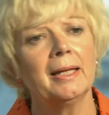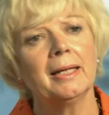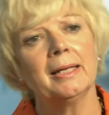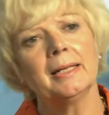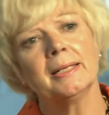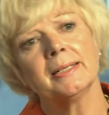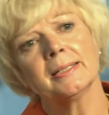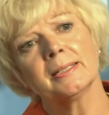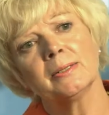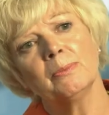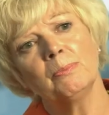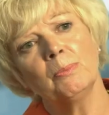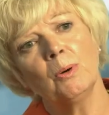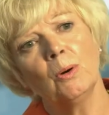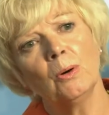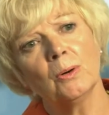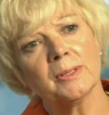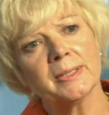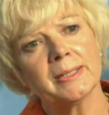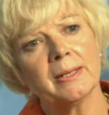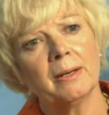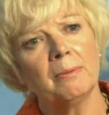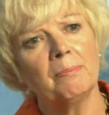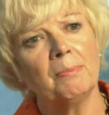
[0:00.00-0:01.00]
it
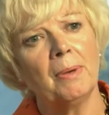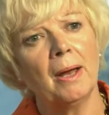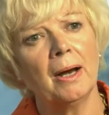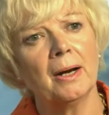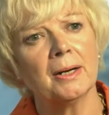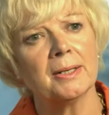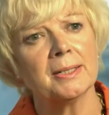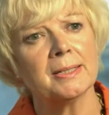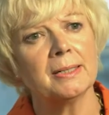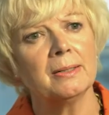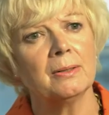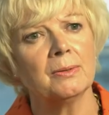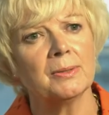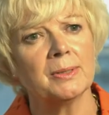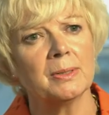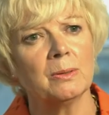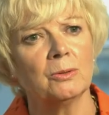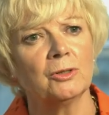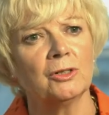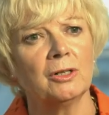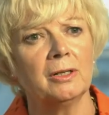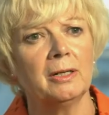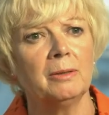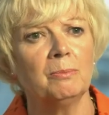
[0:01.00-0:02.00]
supports their personal
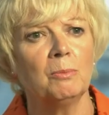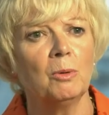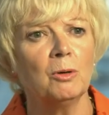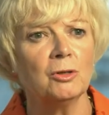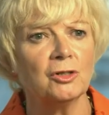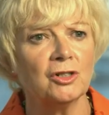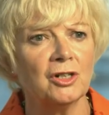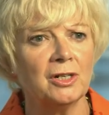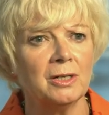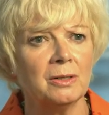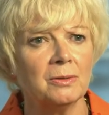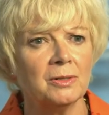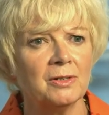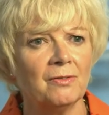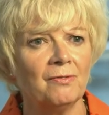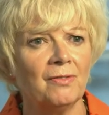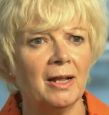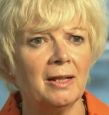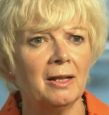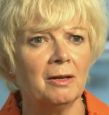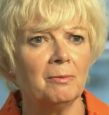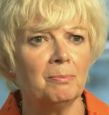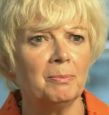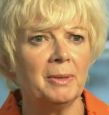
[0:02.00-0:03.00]
social emotional
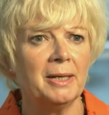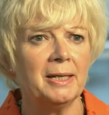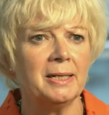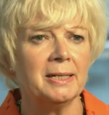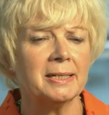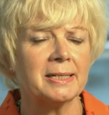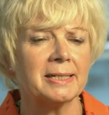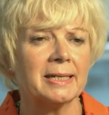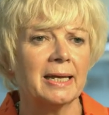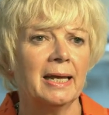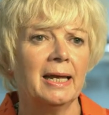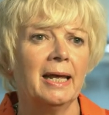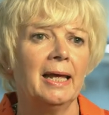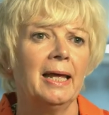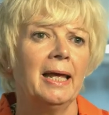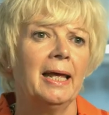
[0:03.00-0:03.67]
development,